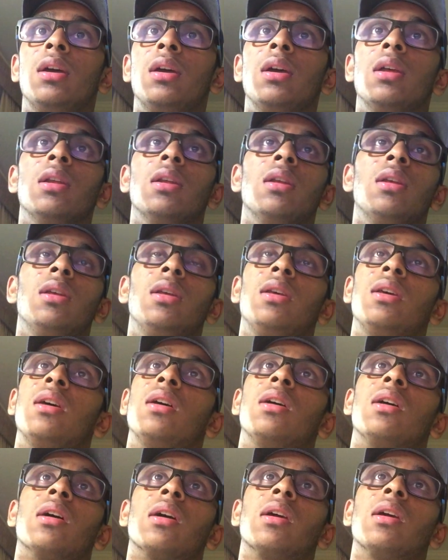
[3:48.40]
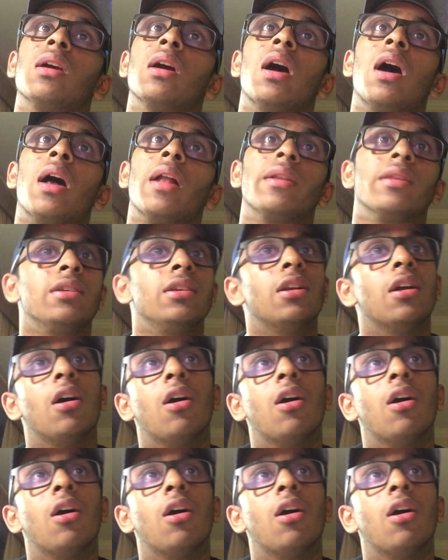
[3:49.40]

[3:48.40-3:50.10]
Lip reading: And, God, you